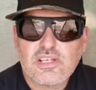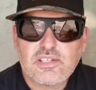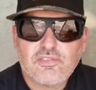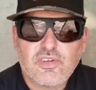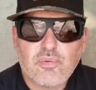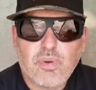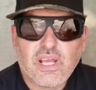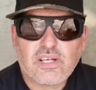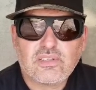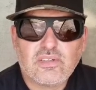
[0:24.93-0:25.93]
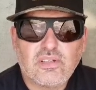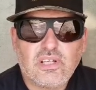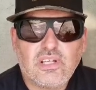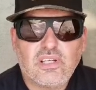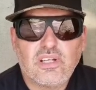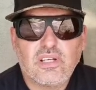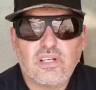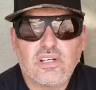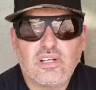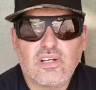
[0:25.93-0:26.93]
there's a few pegs on there
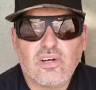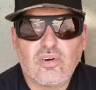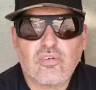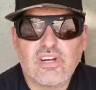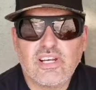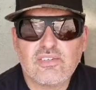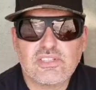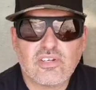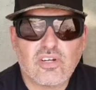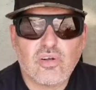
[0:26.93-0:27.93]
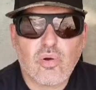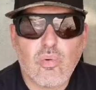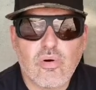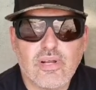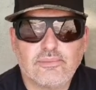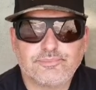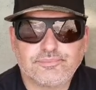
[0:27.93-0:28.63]
on Greenhills. It's like an old quarry,